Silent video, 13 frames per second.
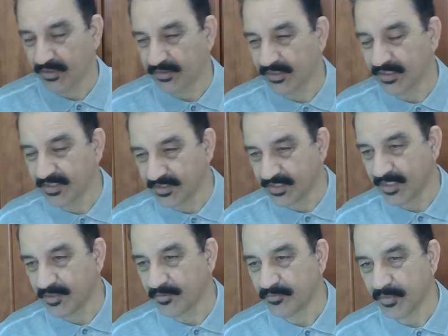for the
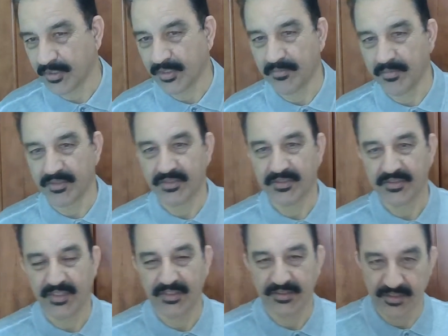design
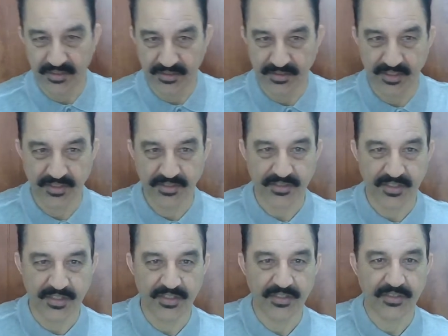parameters and the design
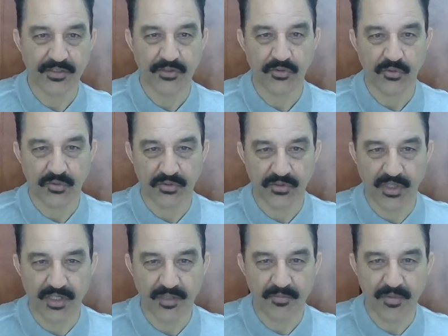study. So
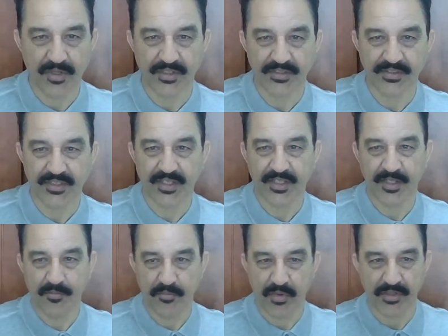soil plays
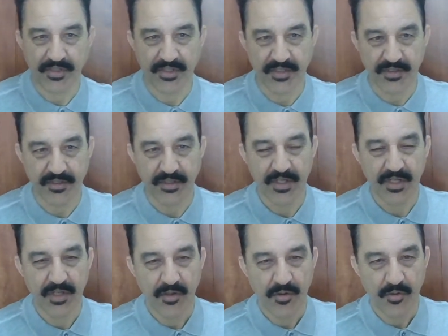a important
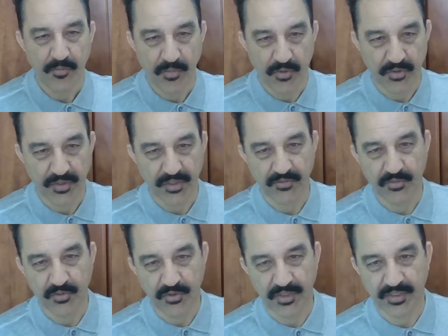pouring
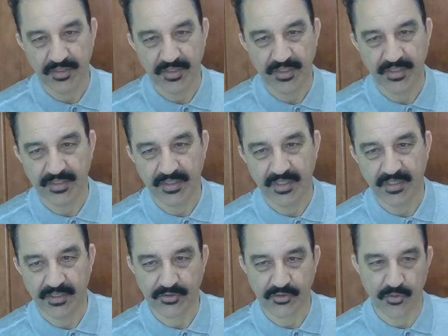footing and
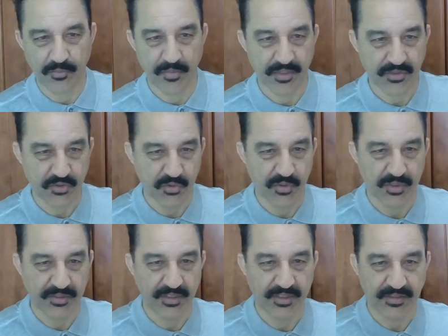also make
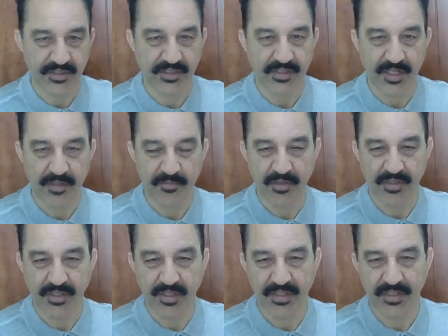sure that it can
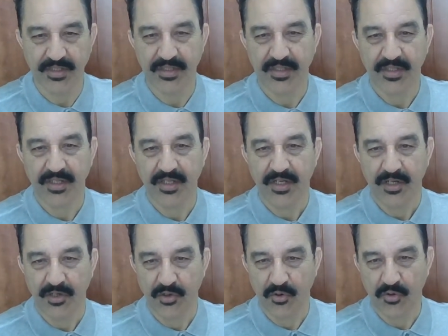be carried
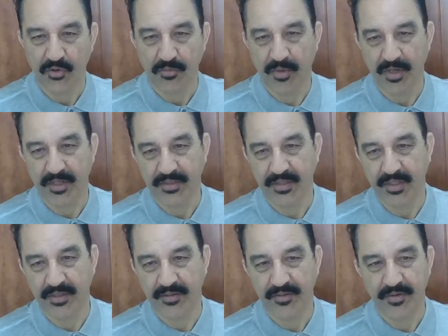load by
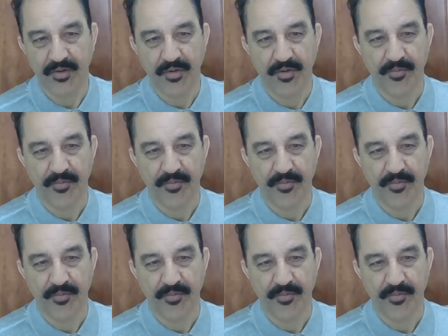the